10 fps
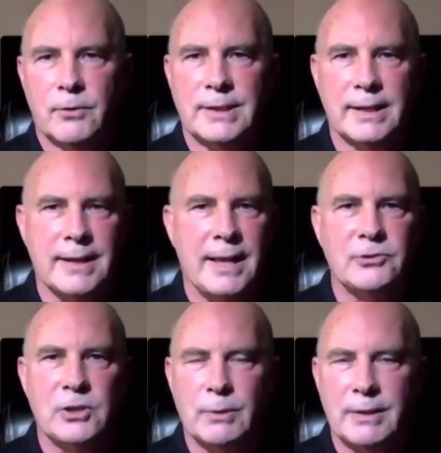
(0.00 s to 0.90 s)
for
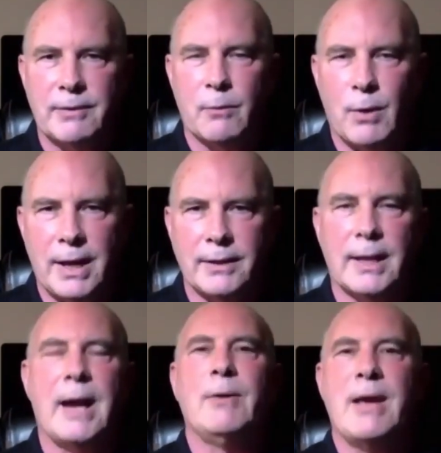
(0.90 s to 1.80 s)
technology or whatever they
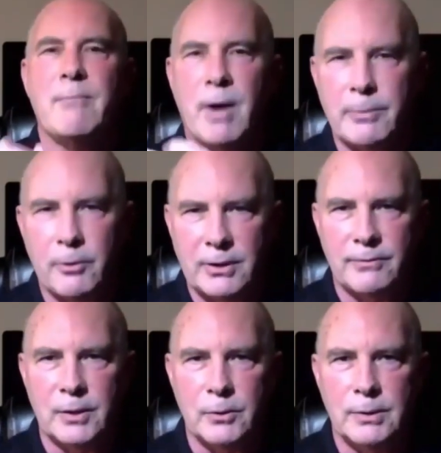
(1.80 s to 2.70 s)
want. I would have my
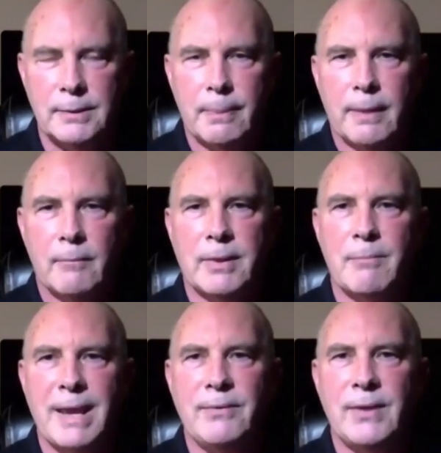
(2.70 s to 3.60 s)
point of view. But
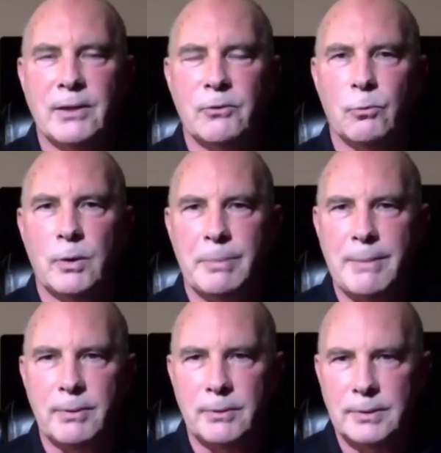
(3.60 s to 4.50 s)
the main thing is, we're
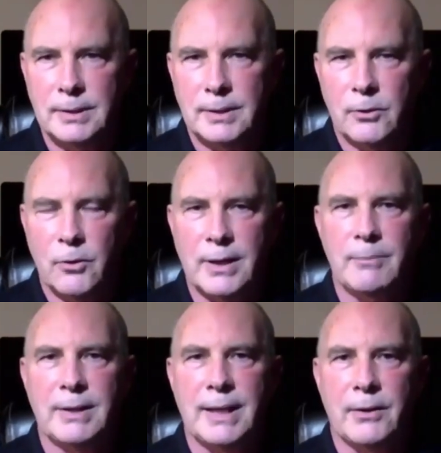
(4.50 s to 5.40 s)
people who
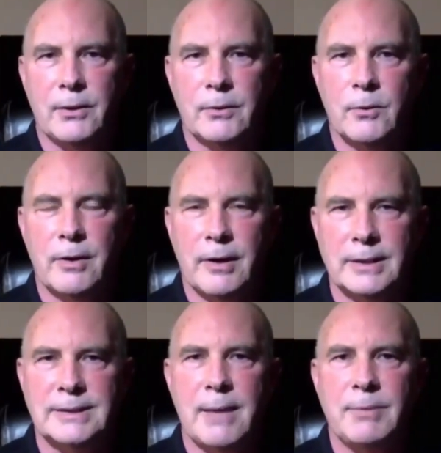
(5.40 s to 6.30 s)
come together, who are
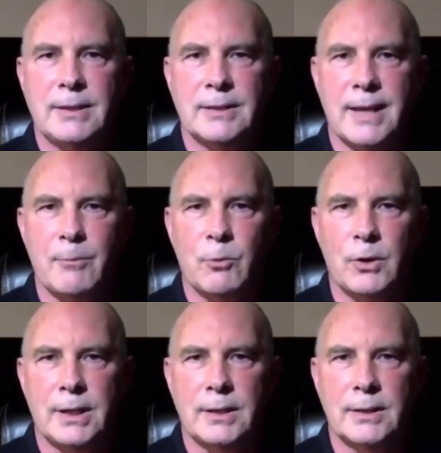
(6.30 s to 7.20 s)
accepting the time
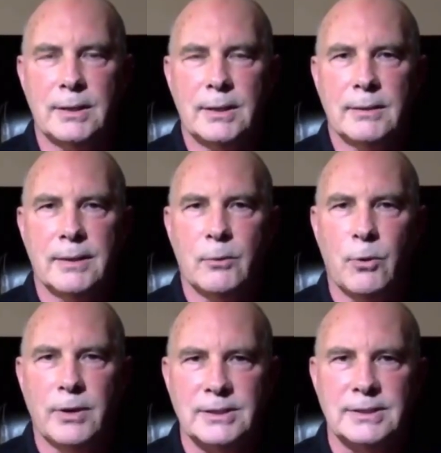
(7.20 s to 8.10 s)
we're in, that the
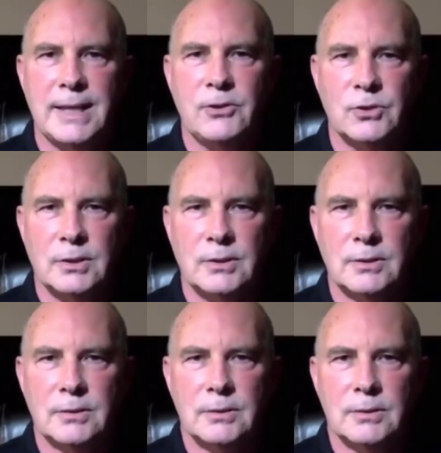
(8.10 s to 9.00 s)
word extinction